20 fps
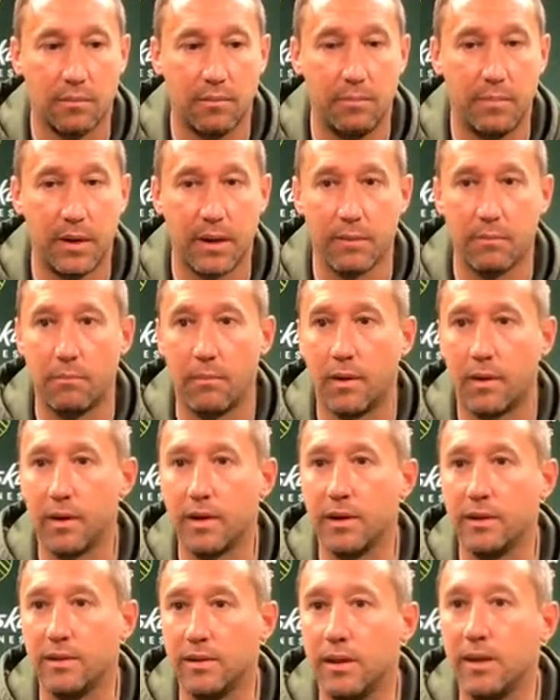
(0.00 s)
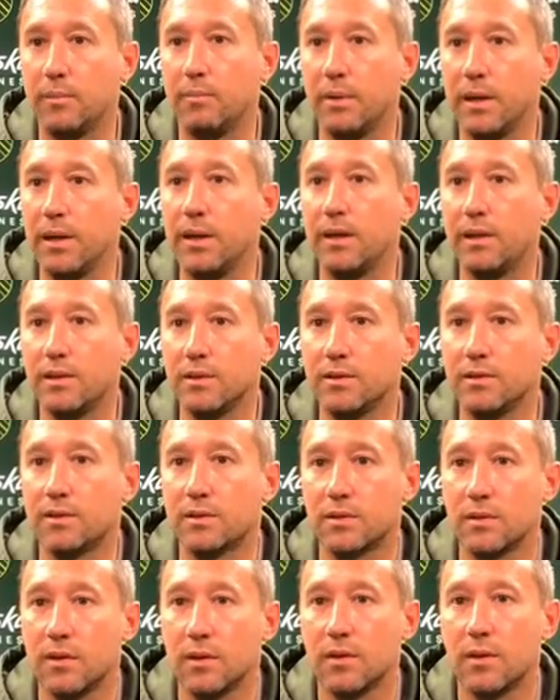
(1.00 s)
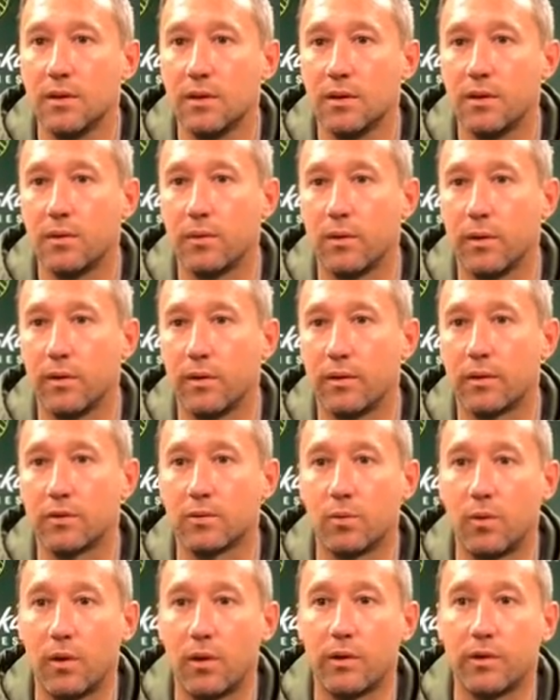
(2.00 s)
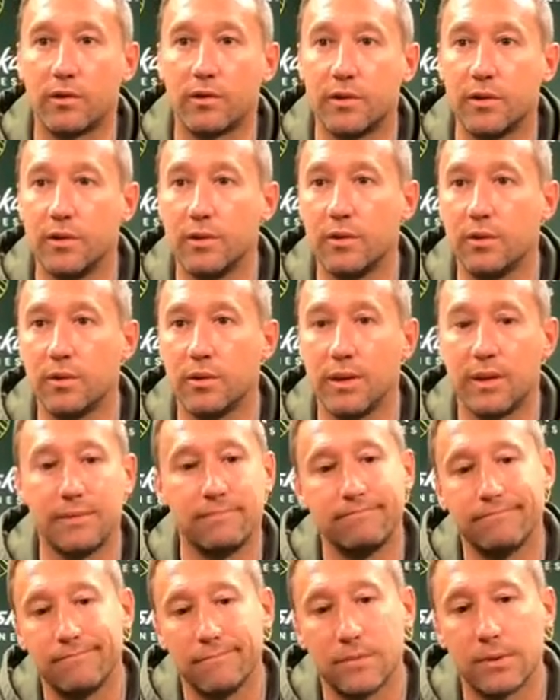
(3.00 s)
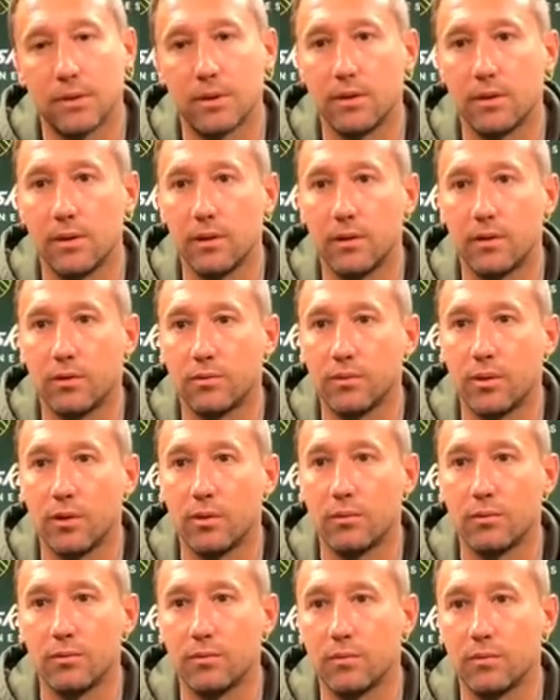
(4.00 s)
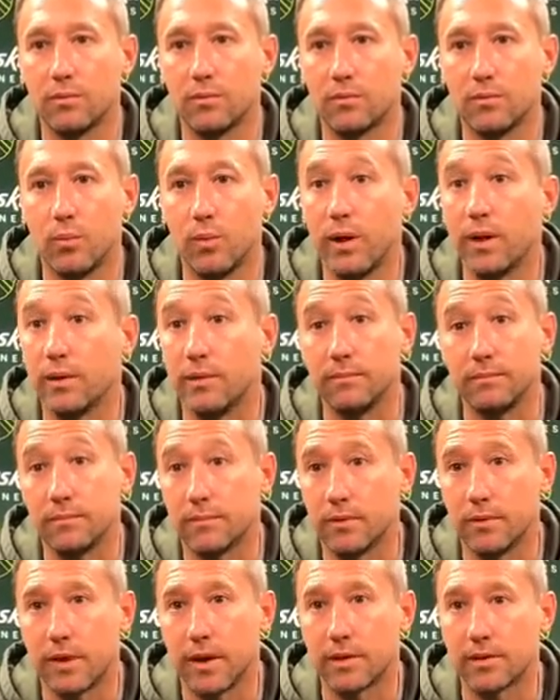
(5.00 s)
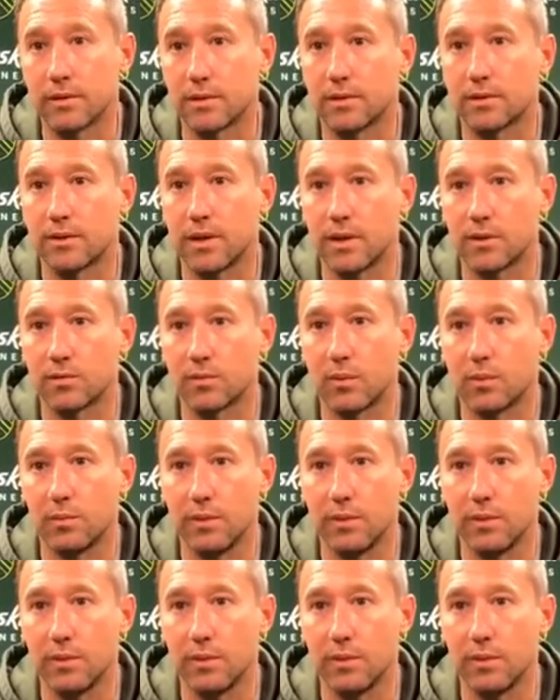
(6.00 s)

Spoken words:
big money DPs, whether it's one or two, that don't win. They're not successful